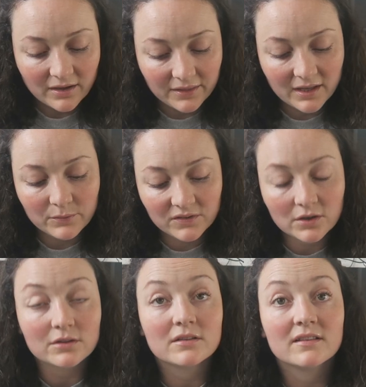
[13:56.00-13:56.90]
I think it was
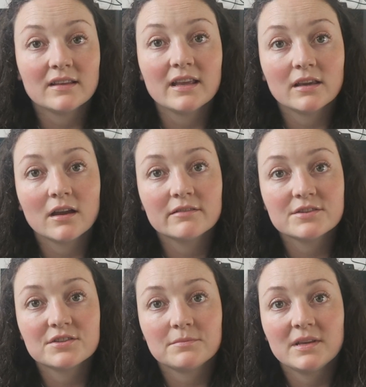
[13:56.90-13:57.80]
good because it
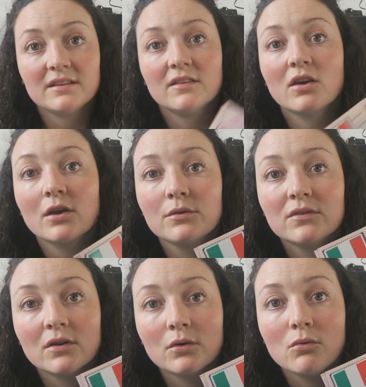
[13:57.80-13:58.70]
encouraged me to go
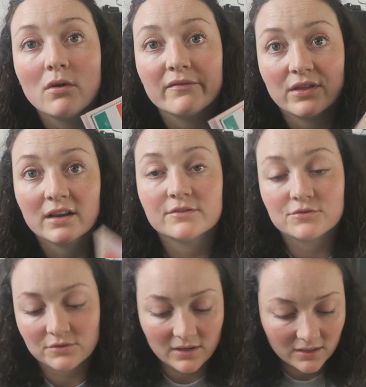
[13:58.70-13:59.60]
to all of the
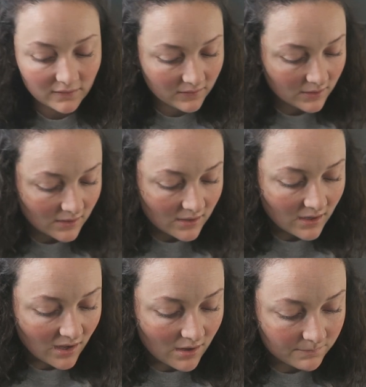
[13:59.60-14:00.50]
countries,
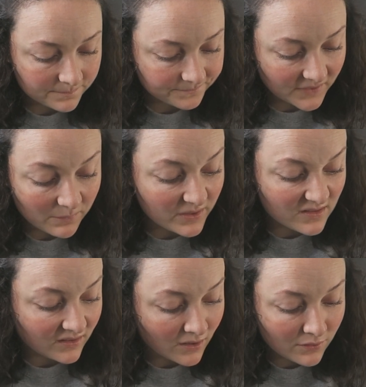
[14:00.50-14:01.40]
and we
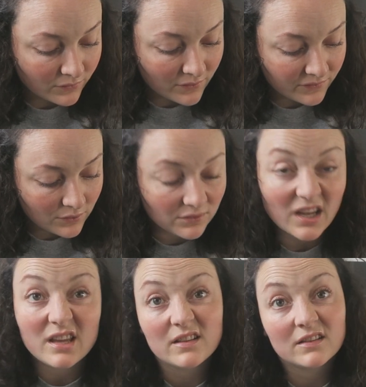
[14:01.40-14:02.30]
did it over a few
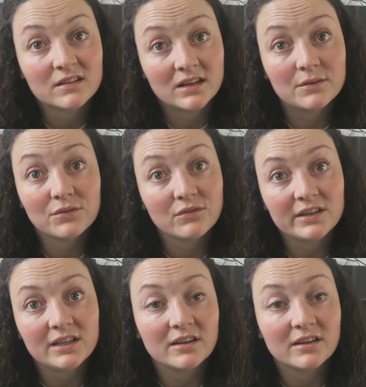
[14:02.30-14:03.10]
days, and it was really